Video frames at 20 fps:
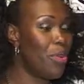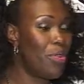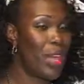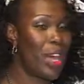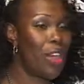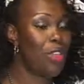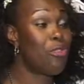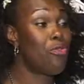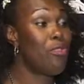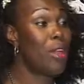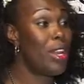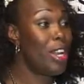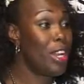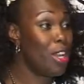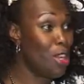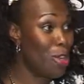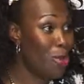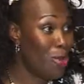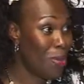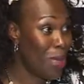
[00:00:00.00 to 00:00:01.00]
they're
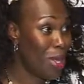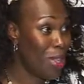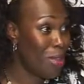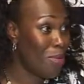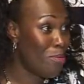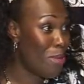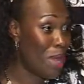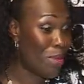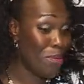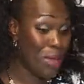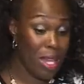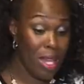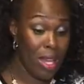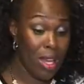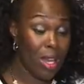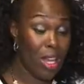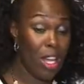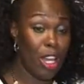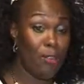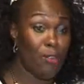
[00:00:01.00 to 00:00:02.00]
threatening you with? Maybe
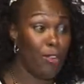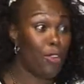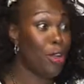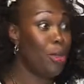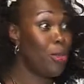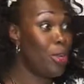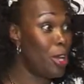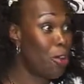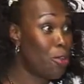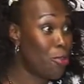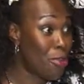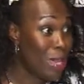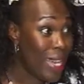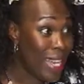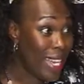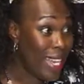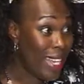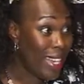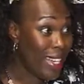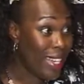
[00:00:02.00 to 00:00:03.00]
if you don't
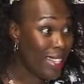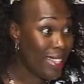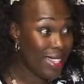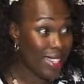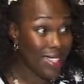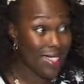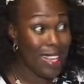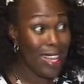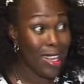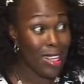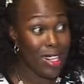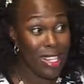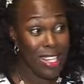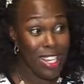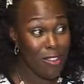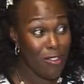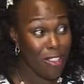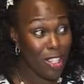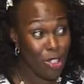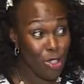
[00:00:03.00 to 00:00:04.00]
agree to sign and
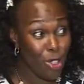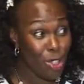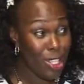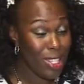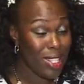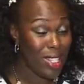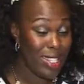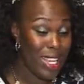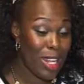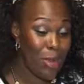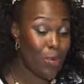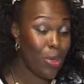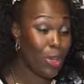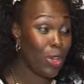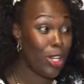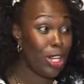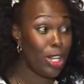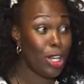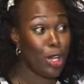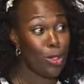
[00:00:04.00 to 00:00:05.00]
give us your consent, we're
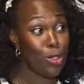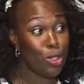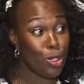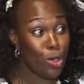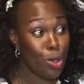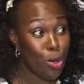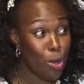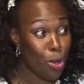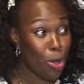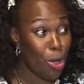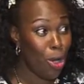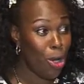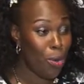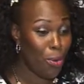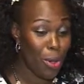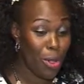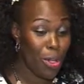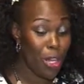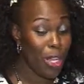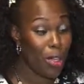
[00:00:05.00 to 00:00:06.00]
going to go to court, or
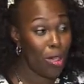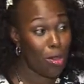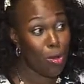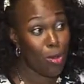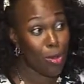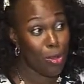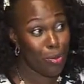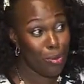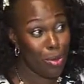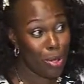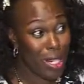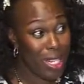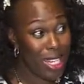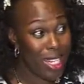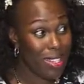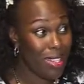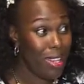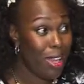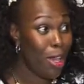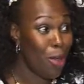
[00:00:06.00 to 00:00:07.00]
we're going to call the
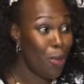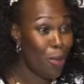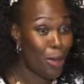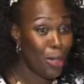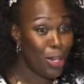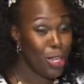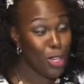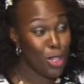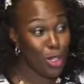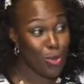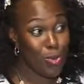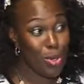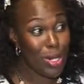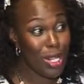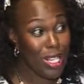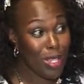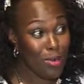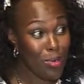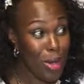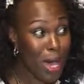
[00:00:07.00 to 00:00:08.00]
police, we're going to use
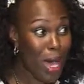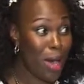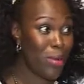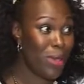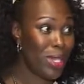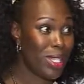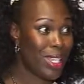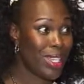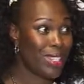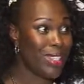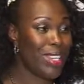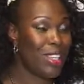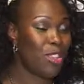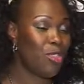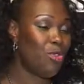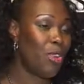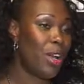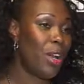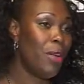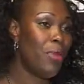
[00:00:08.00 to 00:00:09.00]
police powers,
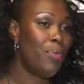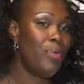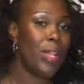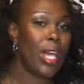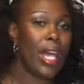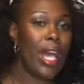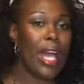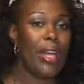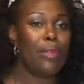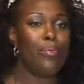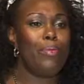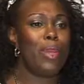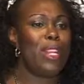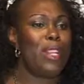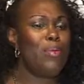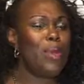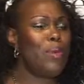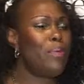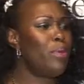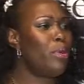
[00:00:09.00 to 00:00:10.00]
etc. And
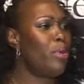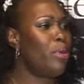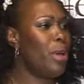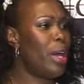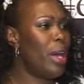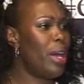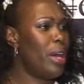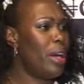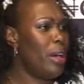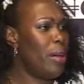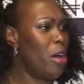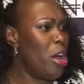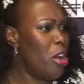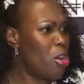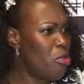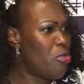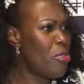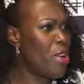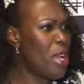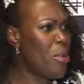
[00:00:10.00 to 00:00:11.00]
many people
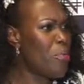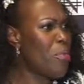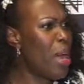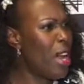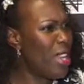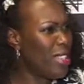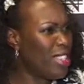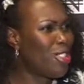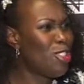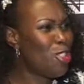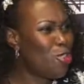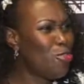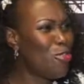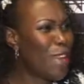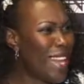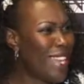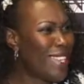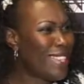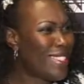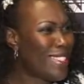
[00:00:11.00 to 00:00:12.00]
agree, but under
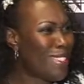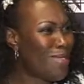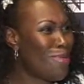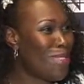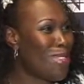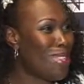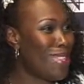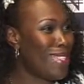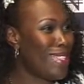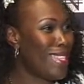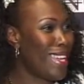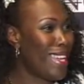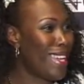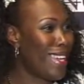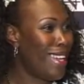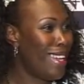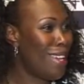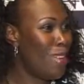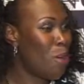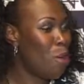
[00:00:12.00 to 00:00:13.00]
duress, because
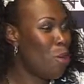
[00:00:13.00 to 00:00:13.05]
they're